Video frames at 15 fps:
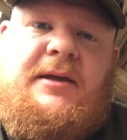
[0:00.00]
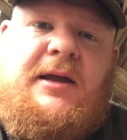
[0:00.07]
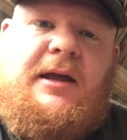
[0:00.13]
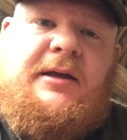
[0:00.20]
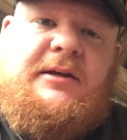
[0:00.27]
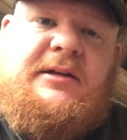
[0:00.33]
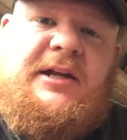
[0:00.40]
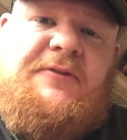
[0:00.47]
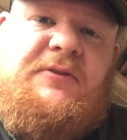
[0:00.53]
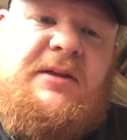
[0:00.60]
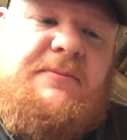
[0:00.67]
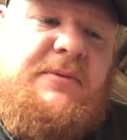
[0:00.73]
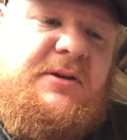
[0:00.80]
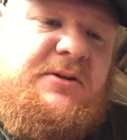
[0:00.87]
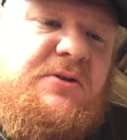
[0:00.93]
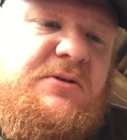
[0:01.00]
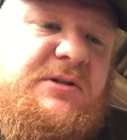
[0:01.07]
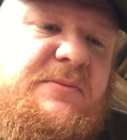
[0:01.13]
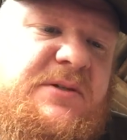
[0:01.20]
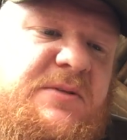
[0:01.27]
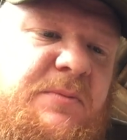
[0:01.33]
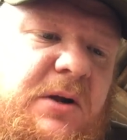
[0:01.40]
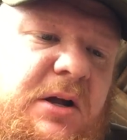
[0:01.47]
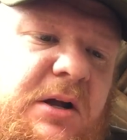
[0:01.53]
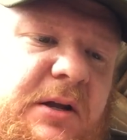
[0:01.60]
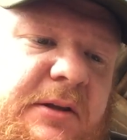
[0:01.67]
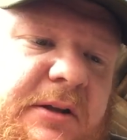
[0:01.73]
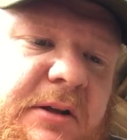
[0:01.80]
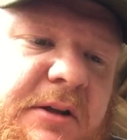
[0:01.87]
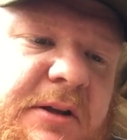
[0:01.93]
I can definitely do some
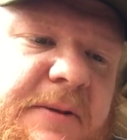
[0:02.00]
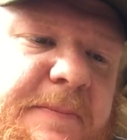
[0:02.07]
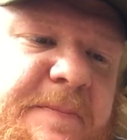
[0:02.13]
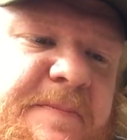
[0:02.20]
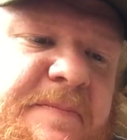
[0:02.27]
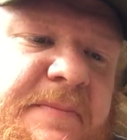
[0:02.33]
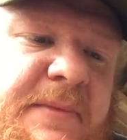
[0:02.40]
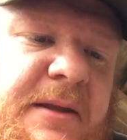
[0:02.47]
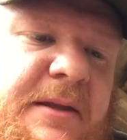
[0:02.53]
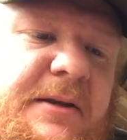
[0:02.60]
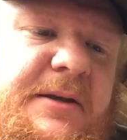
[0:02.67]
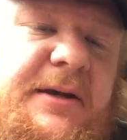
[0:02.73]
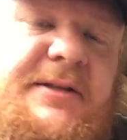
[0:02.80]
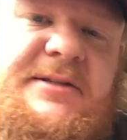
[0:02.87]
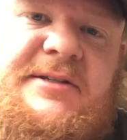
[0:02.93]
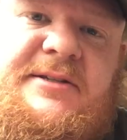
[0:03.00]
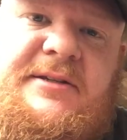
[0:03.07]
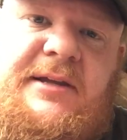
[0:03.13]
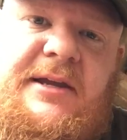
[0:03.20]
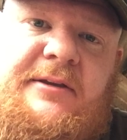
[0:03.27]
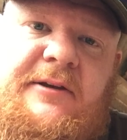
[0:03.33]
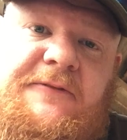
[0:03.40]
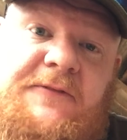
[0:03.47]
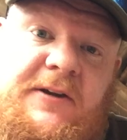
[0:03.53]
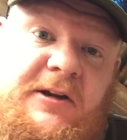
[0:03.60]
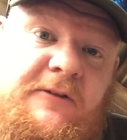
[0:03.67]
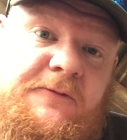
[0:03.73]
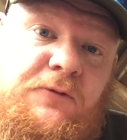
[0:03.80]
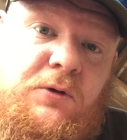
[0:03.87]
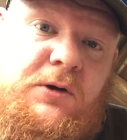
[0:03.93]
small little cuts like a
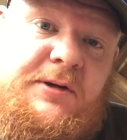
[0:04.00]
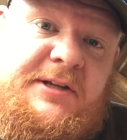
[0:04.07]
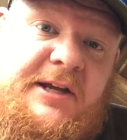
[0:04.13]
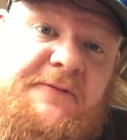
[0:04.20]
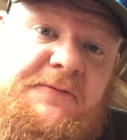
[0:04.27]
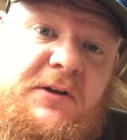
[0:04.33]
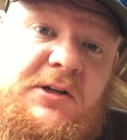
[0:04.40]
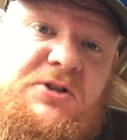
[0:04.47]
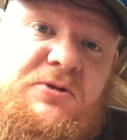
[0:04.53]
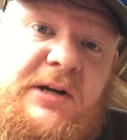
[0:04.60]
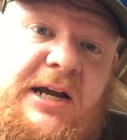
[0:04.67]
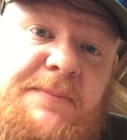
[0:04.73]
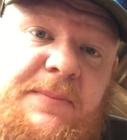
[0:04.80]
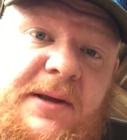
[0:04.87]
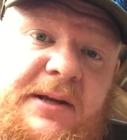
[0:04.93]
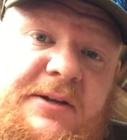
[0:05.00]
finger four or deadfall trap.